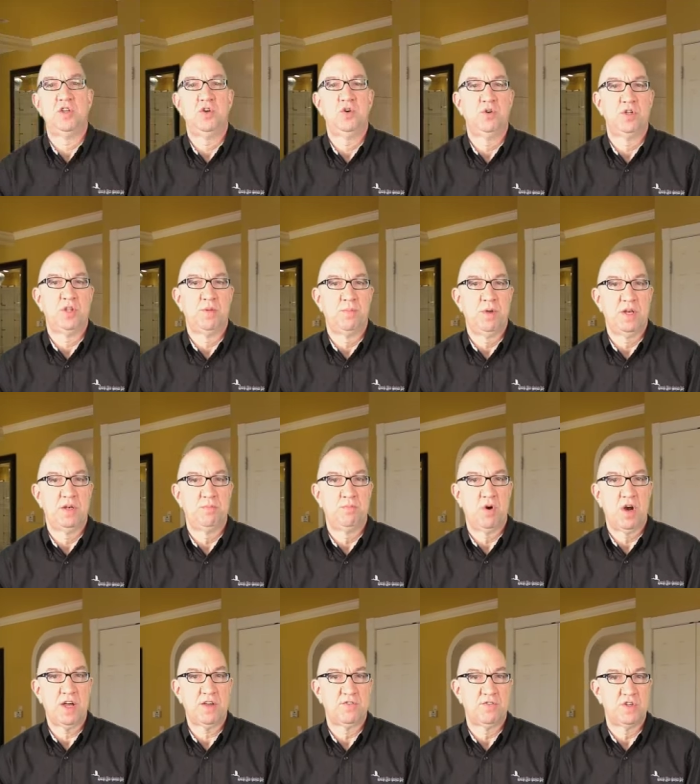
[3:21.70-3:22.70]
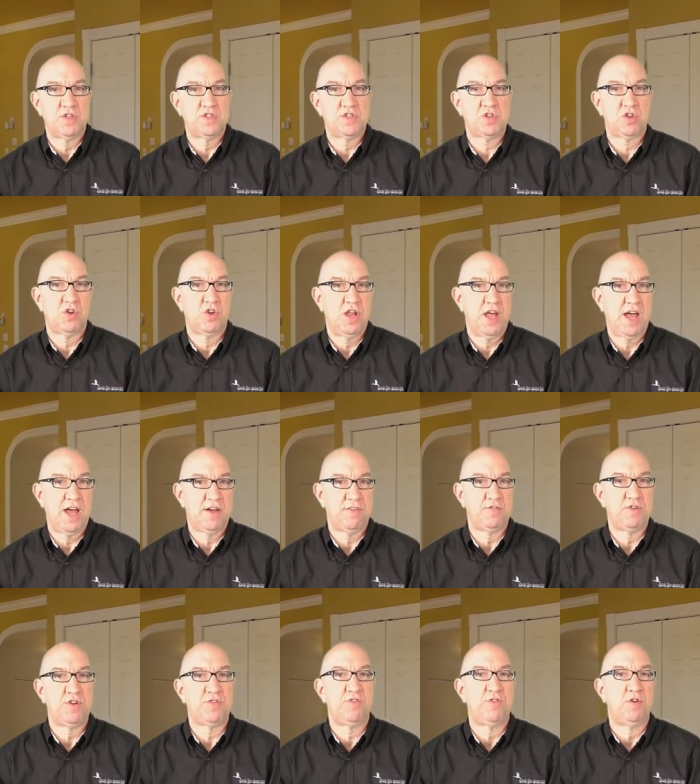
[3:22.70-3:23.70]
you at the bed and breakfast could
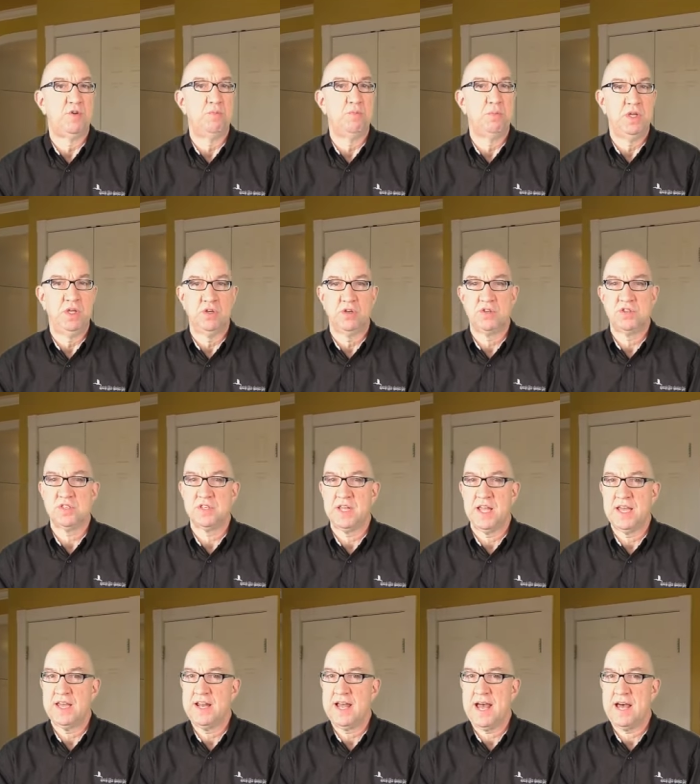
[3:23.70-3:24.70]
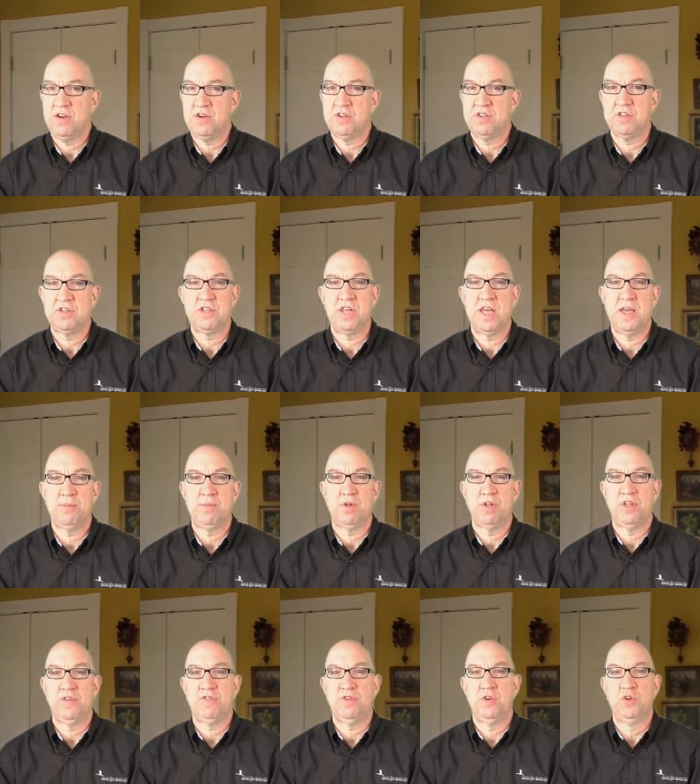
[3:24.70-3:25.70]
have different meals laid out at the
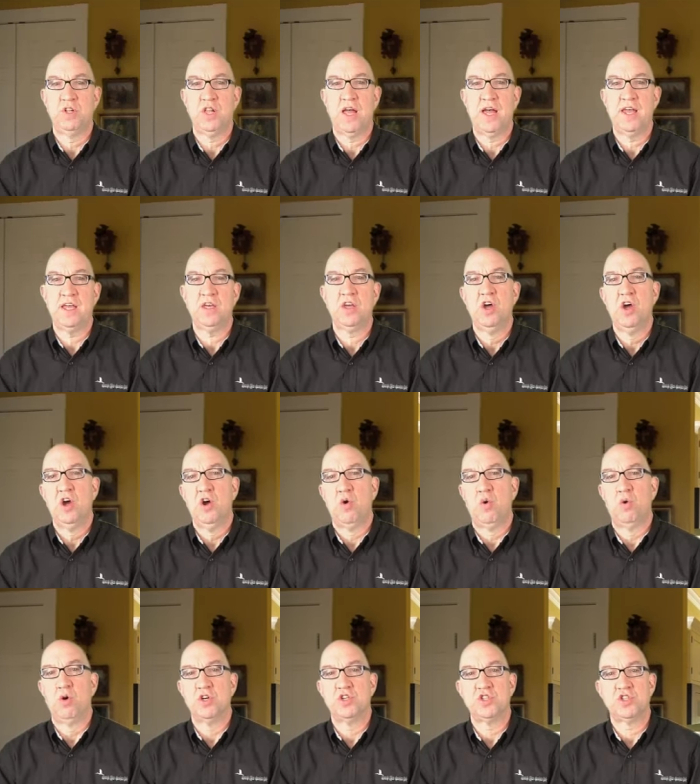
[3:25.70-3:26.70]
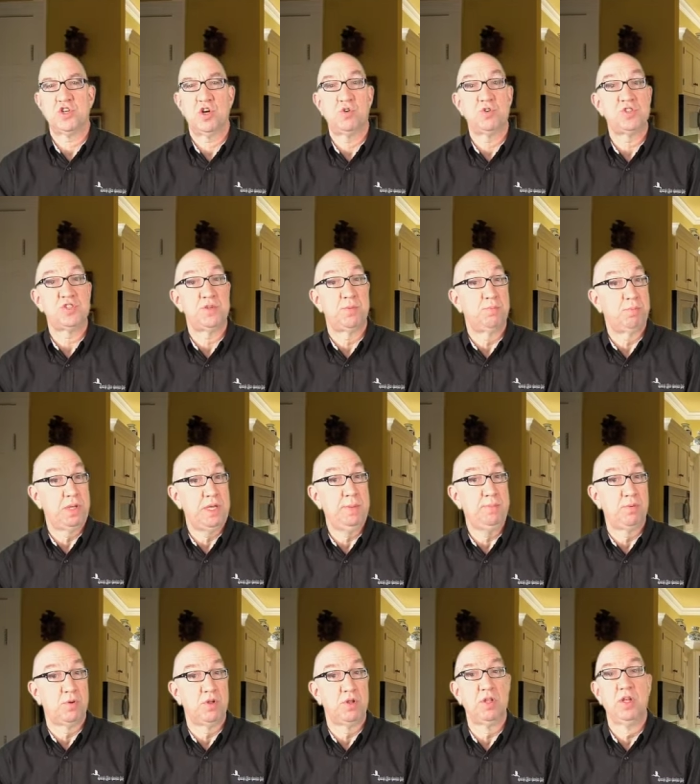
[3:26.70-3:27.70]
table if you'd like, or show some
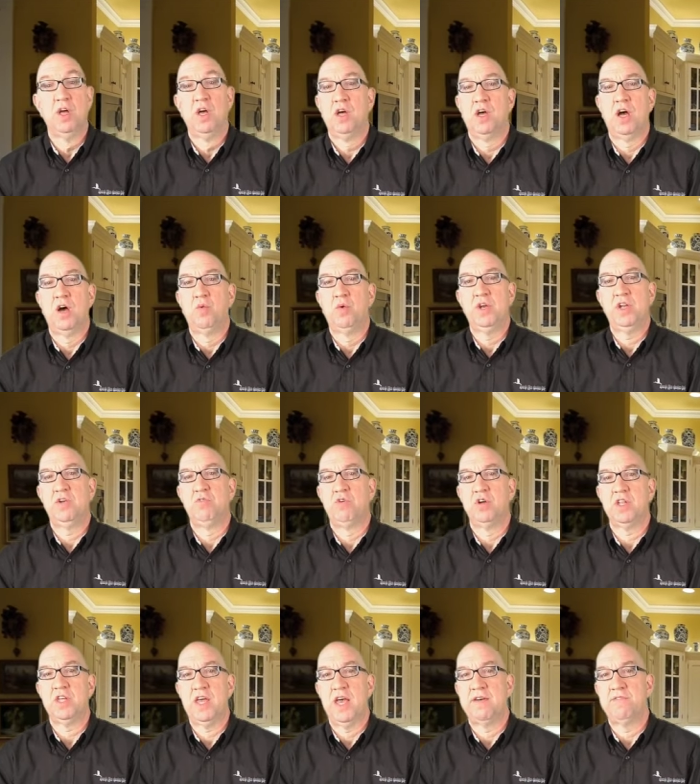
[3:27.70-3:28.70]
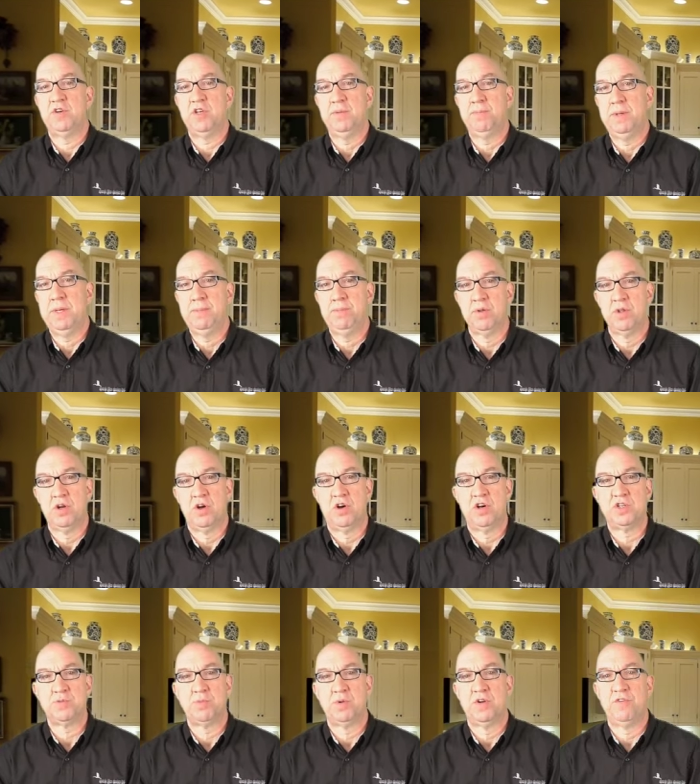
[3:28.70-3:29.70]
people. We didn't really have any people in
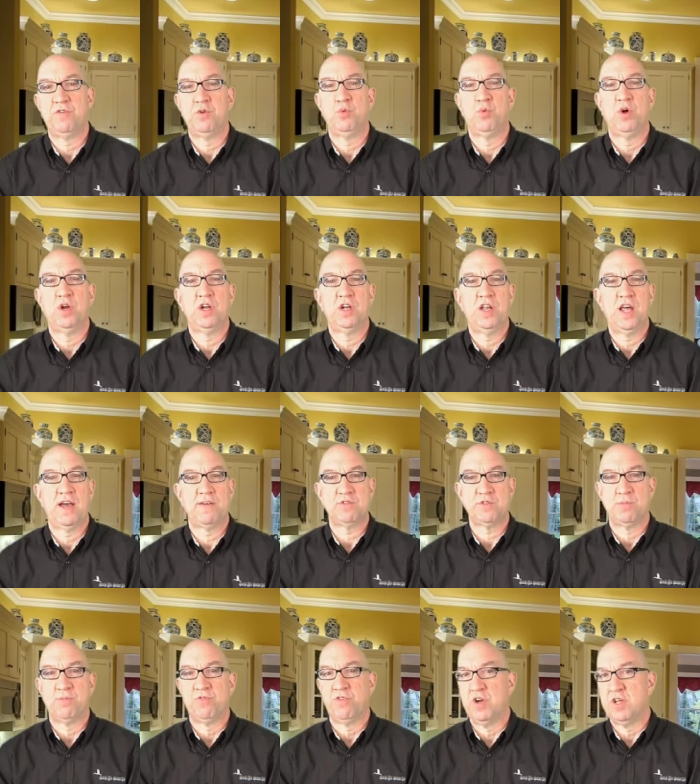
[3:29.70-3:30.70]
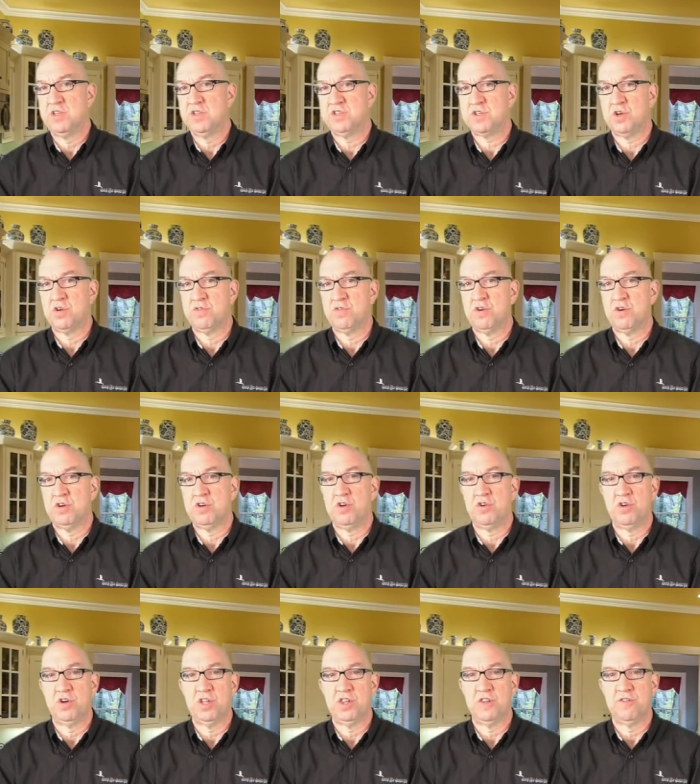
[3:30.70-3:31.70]
ours, but if you wanted to have some friends over
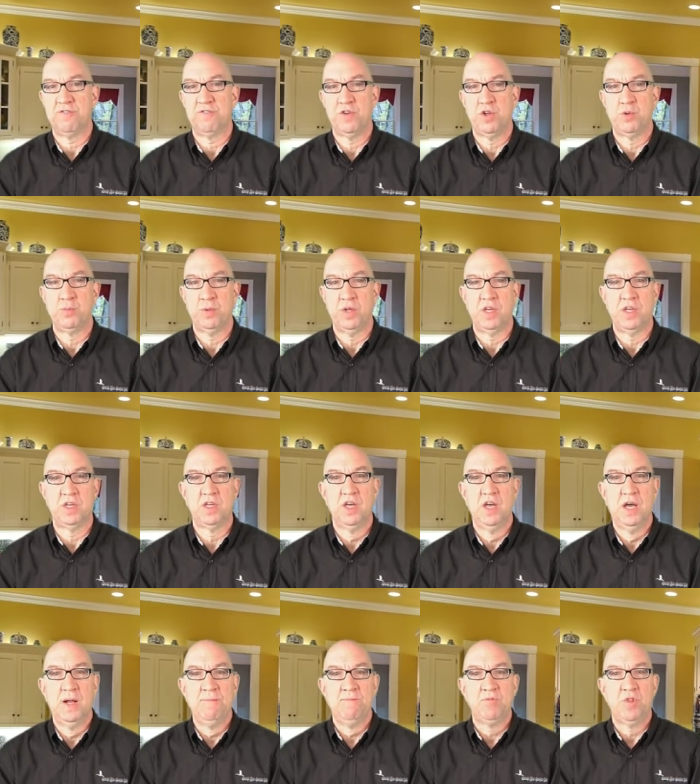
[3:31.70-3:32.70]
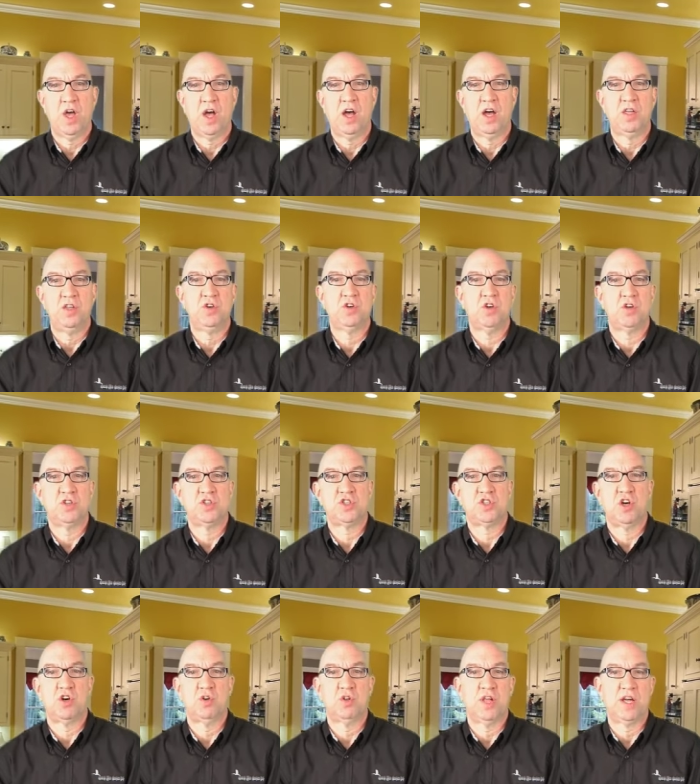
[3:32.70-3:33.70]
during the filming, you could
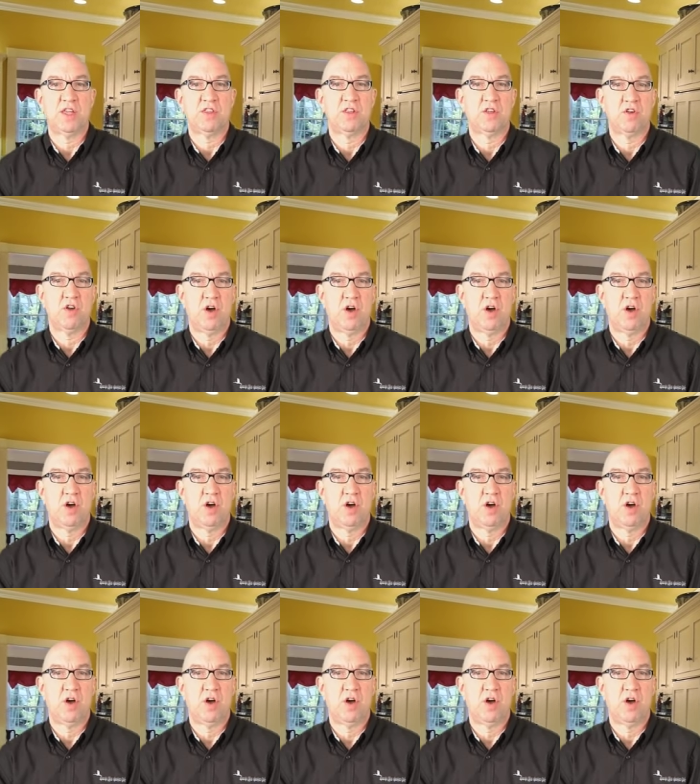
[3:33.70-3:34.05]
show like the